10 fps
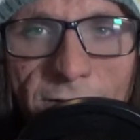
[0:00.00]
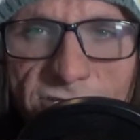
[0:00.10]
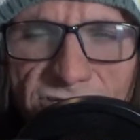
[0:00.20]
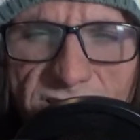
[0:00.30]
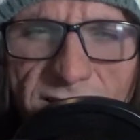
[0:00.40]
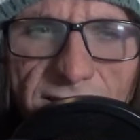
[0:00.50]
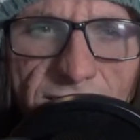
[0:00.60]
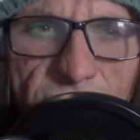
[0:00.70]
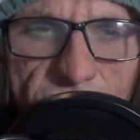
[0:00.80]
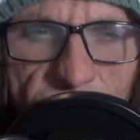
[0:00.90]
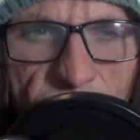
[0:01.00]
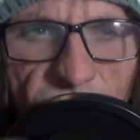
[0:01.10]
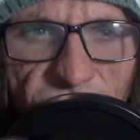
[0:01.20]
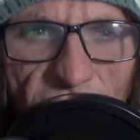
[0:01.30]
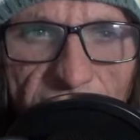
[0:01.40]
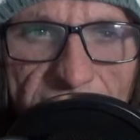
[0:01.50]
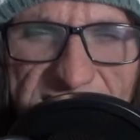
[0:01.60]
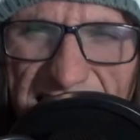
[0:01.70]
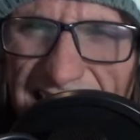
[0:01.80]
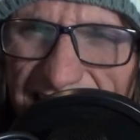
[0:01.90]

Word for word: It's just too fucking sad.